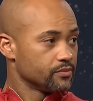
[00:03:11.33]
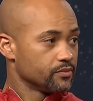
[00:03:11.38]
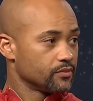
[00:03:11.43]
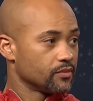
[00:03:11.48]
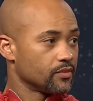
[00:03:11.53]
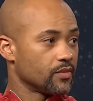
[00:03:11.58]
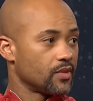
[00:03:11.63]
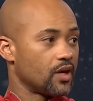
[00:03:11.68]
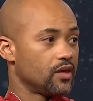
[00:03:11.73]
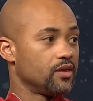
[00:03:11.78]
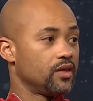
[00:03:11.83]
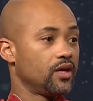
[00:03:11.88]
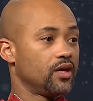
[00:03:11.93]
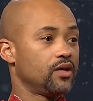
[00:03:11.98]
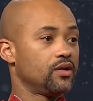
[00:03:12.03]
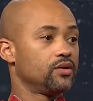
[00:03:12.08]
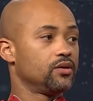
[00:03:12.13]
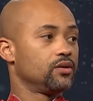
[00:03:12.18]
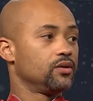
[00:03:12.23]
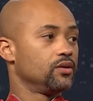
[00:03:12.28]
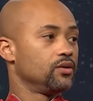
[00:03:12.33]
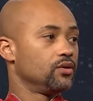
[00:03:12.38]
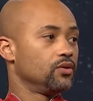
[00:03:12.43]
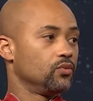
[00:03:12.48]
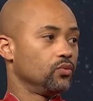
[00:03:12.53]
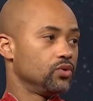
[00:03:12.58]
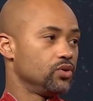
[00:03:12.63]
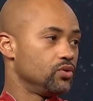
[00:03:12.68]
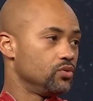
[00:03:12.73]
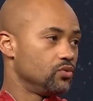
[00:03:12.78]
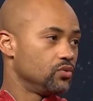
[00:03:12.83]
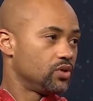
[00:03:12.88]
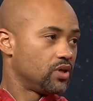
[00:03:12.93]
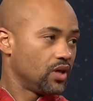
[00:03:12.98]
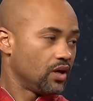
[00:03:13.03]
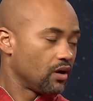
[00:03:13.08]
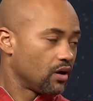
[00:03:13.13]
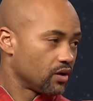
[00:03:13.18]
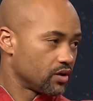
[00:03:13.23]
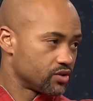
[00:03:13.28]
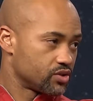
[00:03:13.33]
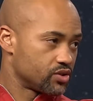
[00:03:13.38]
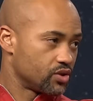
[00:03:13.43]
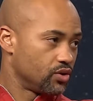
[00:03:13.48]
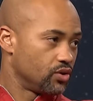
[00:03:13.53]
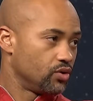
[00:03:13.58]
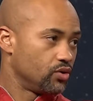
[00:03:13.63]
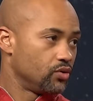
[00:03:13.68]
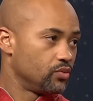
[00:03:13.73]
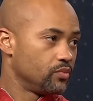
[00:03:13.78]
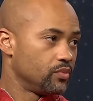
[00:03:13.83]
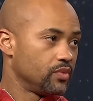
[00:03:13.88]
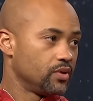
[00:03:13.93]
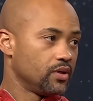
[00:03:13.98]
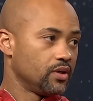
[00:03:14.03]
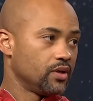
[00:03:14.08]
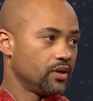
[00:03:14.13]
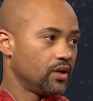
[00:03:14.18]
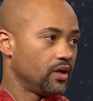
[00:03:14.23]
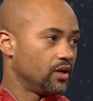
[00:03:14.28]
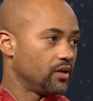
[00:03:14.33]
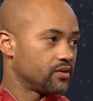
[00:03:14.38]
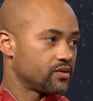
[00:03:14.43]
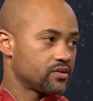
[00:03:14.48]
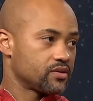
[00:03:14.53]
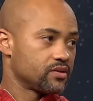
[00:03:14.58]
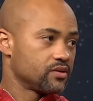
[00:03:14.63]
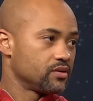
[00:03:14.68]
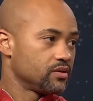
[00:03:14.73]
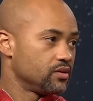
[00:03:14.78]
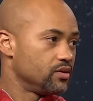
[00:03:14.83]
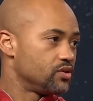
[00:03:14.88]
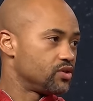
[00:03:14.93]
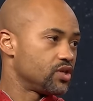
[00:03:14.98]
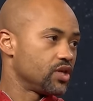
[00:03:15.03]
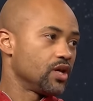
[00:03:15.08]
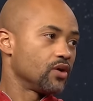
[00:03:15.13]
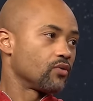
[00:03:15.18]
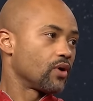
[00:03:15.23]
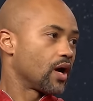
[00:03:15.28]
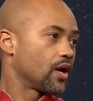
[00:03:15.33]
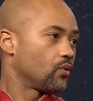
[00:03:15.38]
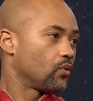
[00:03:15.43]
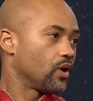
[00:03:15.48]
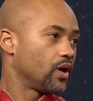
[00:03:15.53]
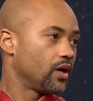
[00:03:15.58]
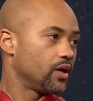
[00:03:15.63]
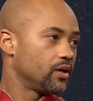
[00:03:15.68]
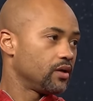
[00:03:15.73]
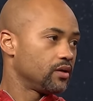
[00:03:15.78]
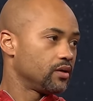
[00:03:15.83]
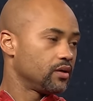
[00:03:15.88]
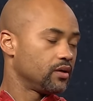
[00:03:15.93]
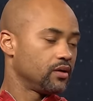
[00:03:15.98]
Yeah. And then when you get on a Zoom, it's you see it right away.